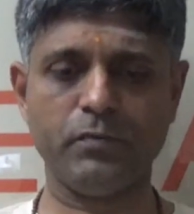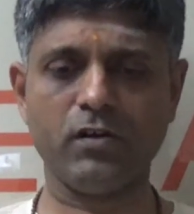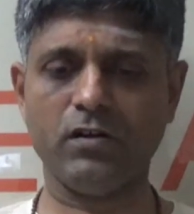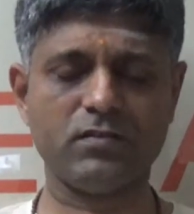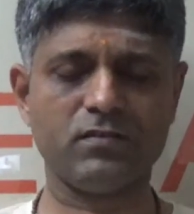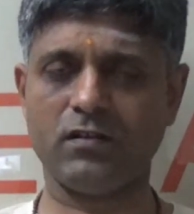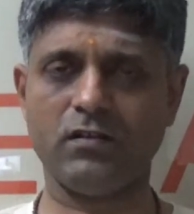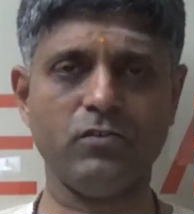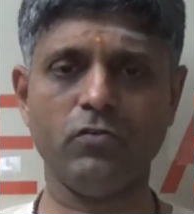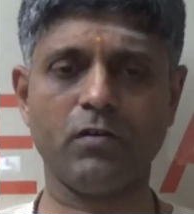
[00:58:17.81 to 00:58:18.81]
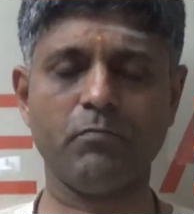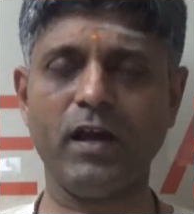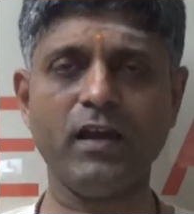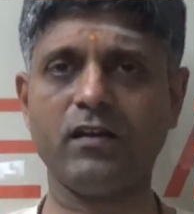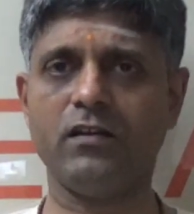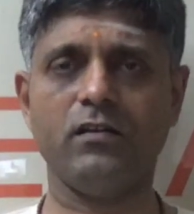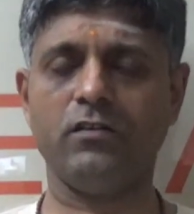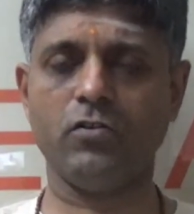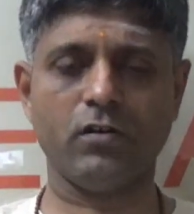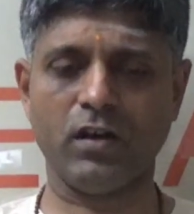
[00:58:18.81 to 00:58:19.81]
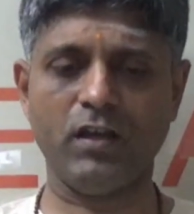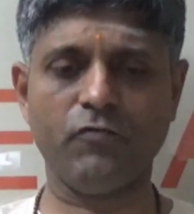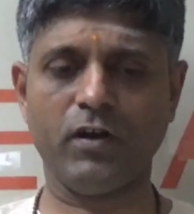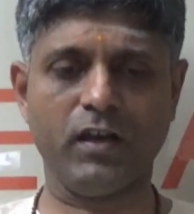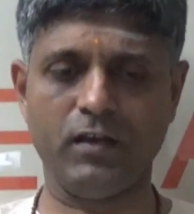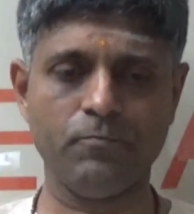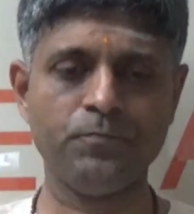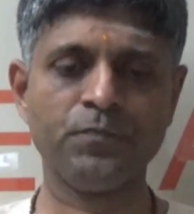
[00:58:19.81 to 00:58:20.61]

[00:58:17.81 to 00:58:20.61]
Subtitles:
because you are back in your life again.